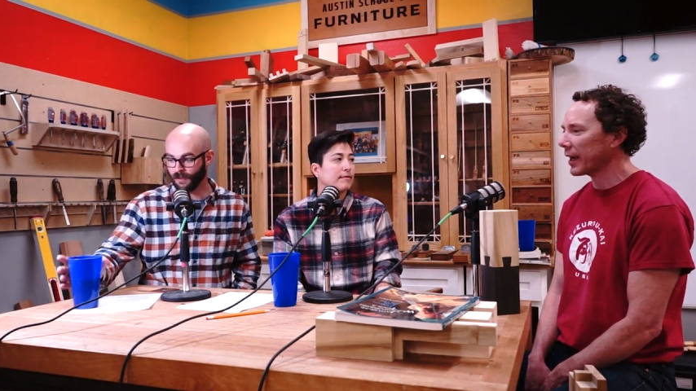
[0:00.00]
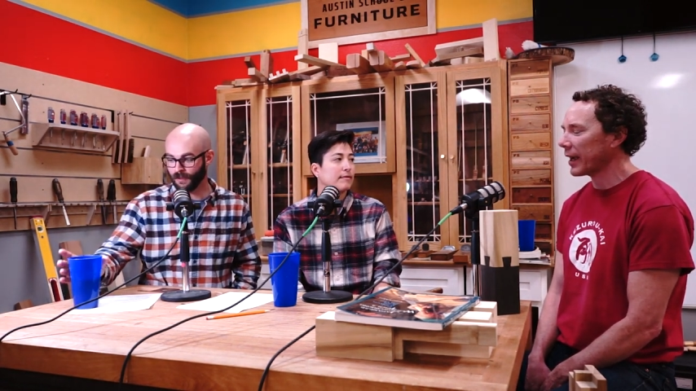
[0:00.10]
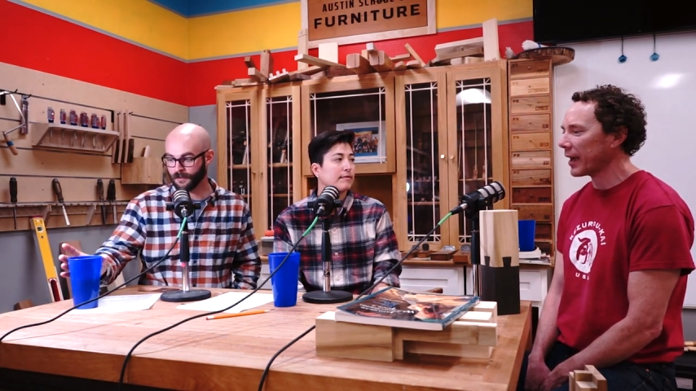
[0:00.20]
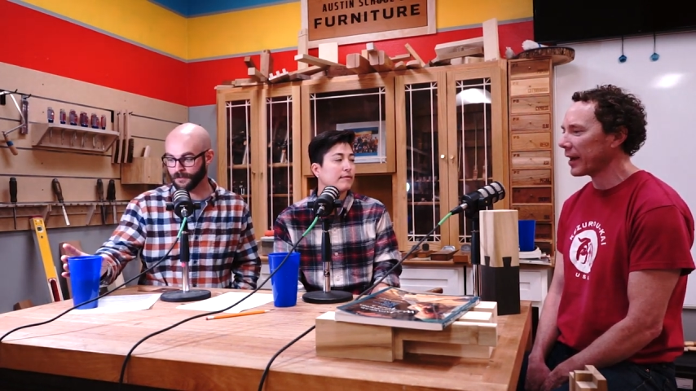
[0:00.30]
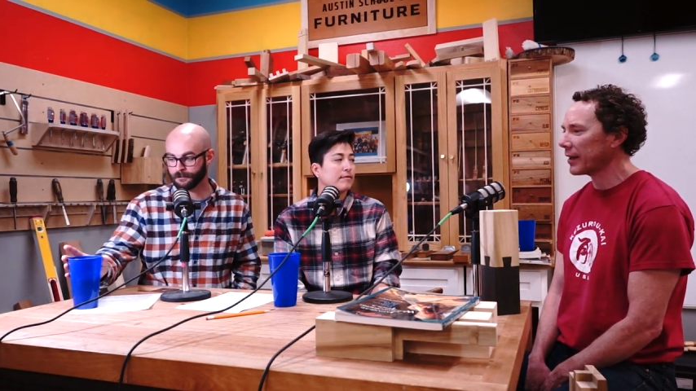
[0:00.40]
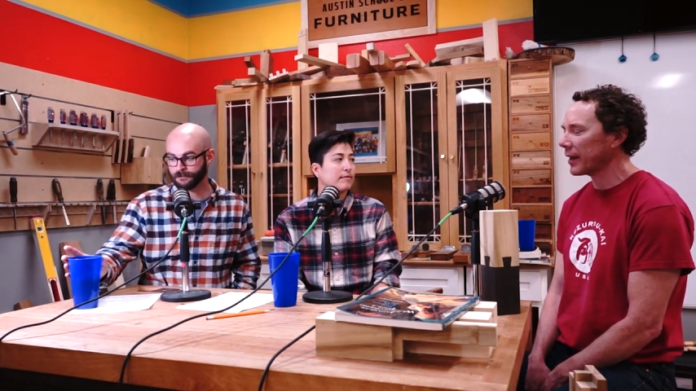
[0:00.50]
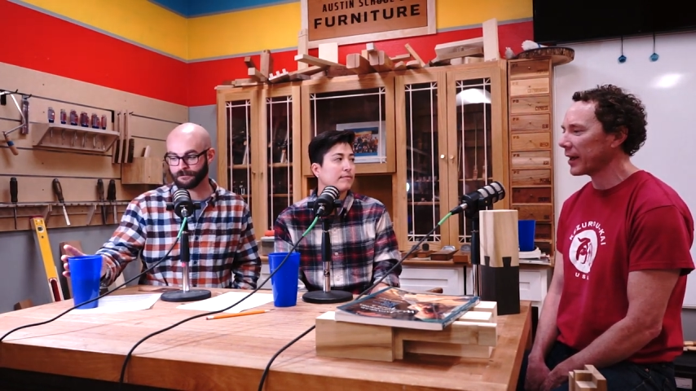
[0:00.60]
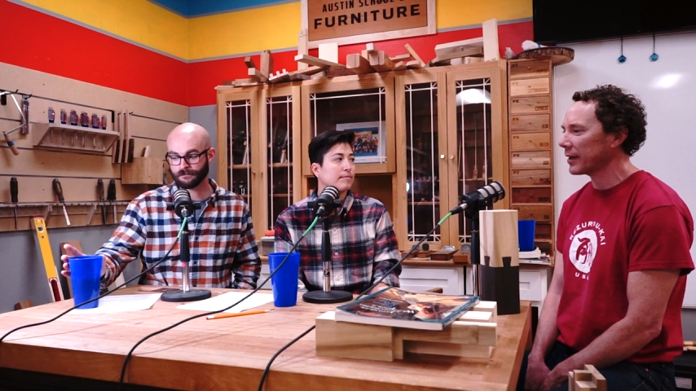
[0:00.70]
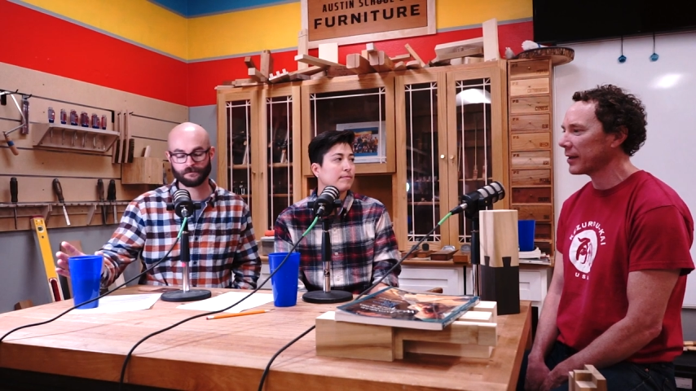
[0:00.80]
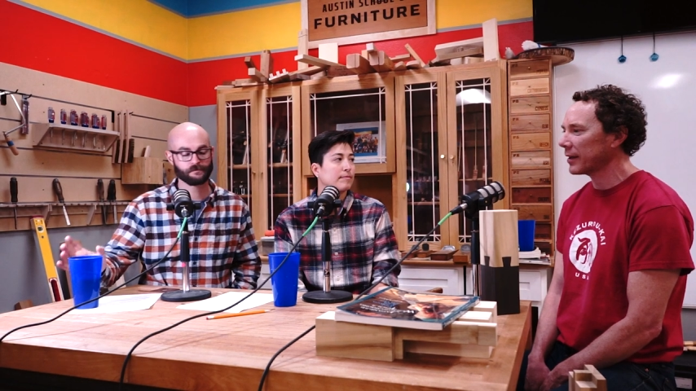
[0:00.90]
Speaker 1: I had
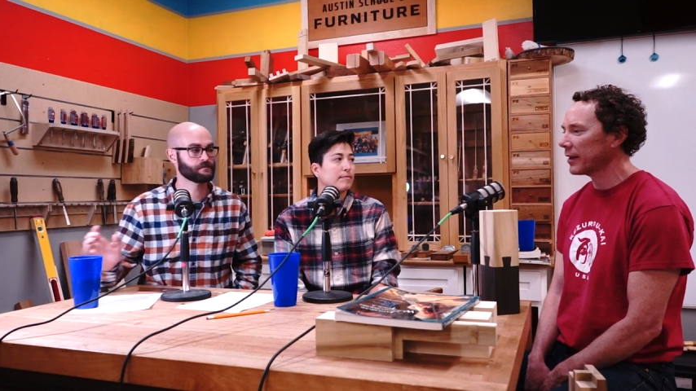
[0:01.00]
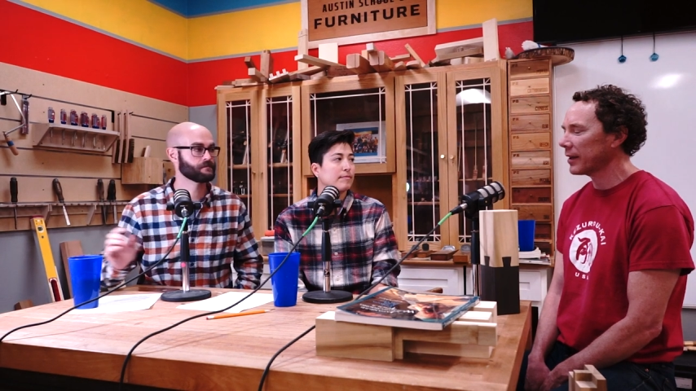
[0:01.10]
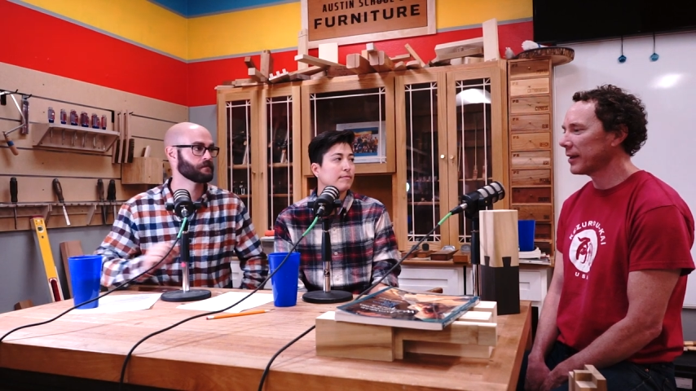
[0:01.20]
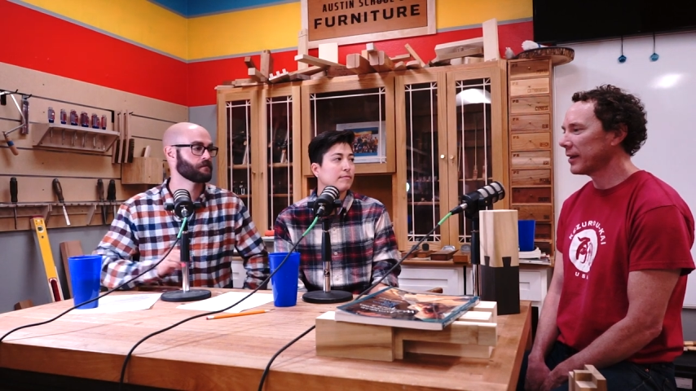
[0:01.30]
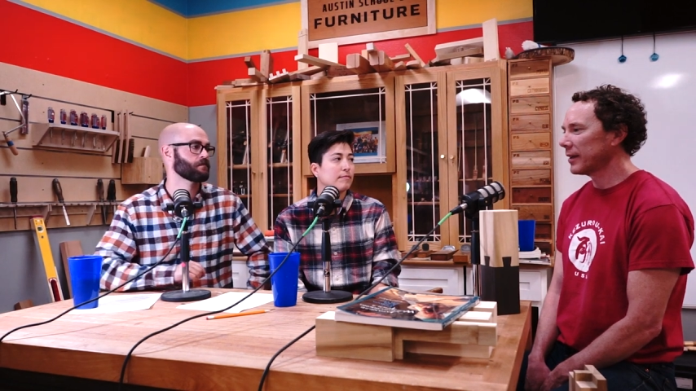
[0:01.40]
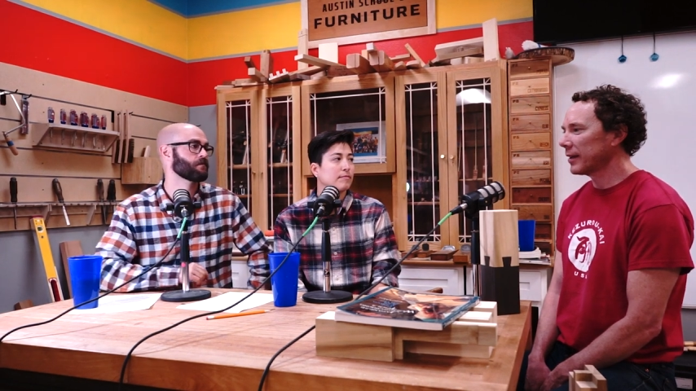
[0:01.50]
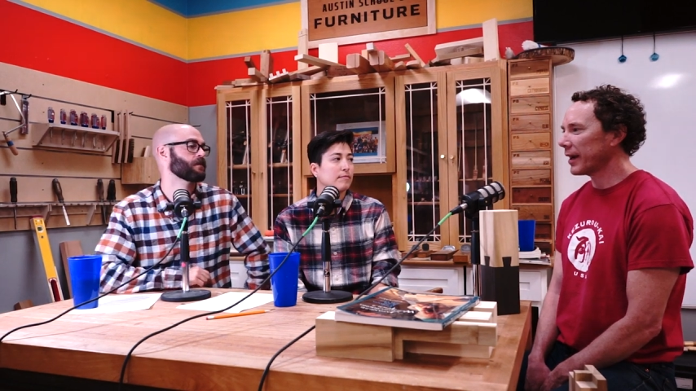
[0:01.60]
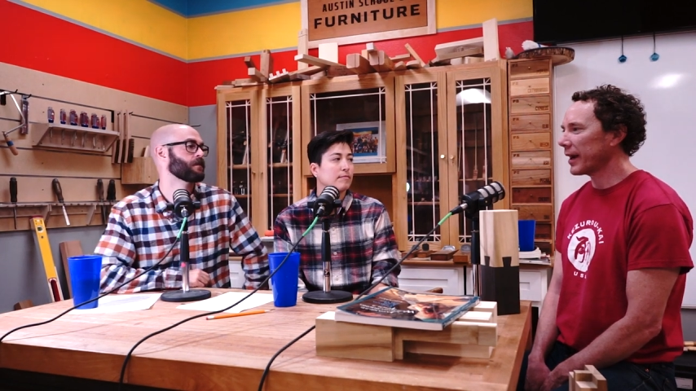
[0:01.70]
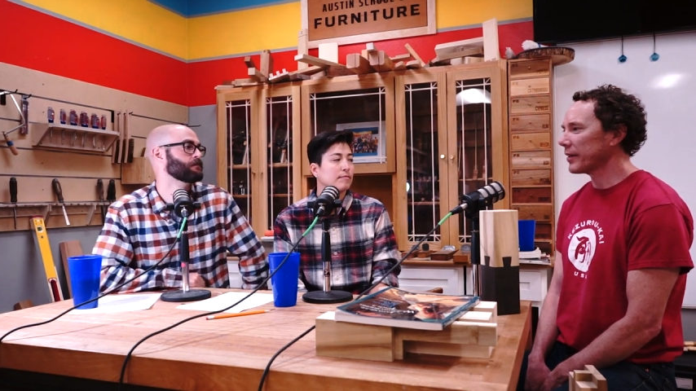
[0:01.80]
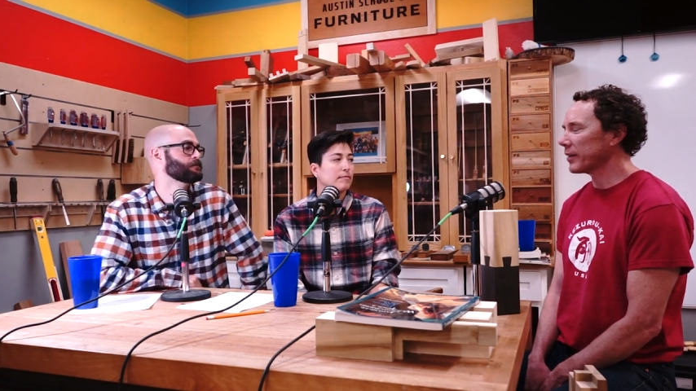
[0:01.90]
that,
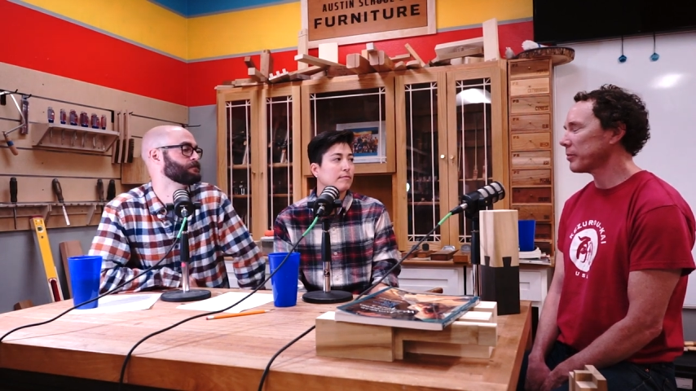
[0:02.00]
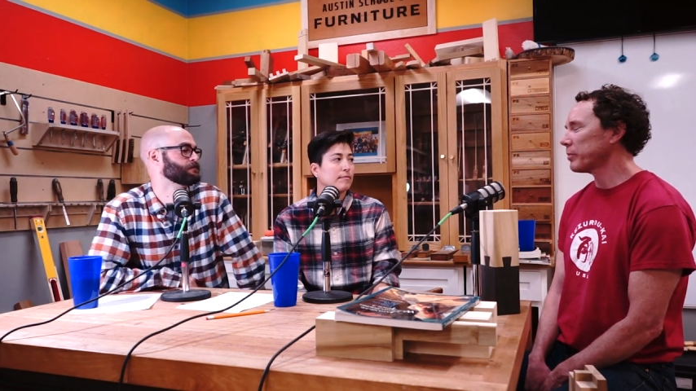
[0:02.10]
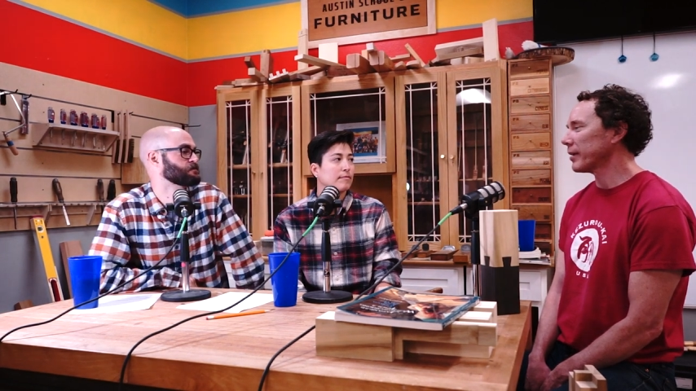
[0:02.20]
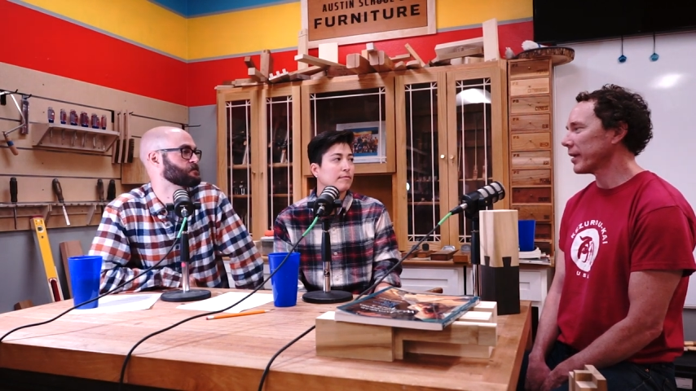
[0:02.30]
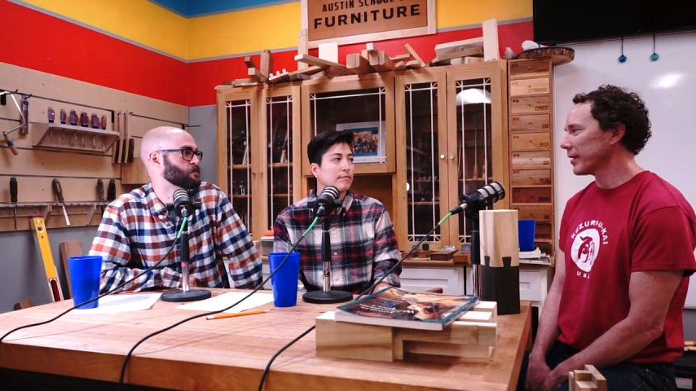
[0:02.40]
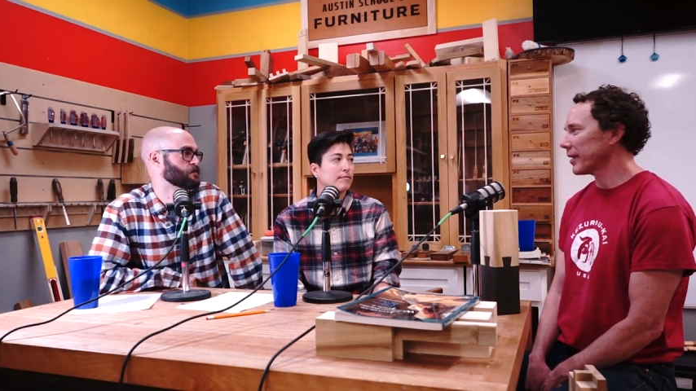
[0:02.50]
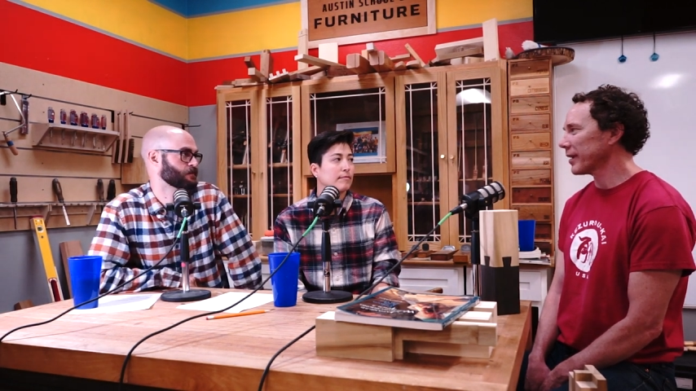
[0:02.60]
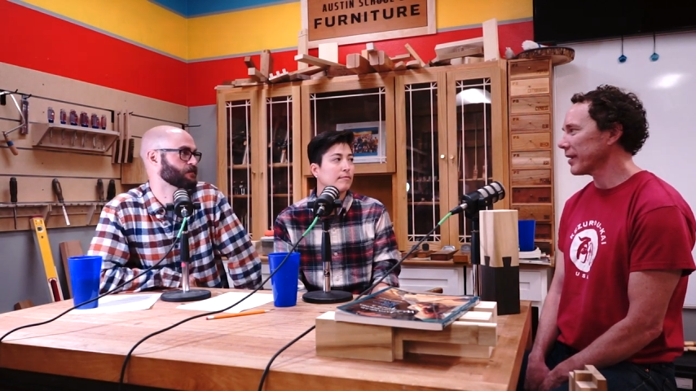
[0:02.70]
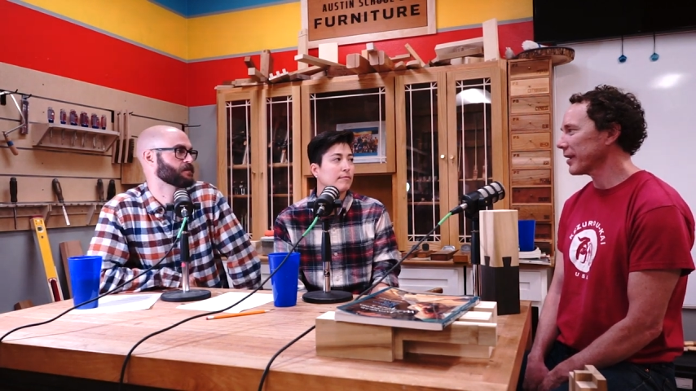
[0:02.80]
I had the spirit then.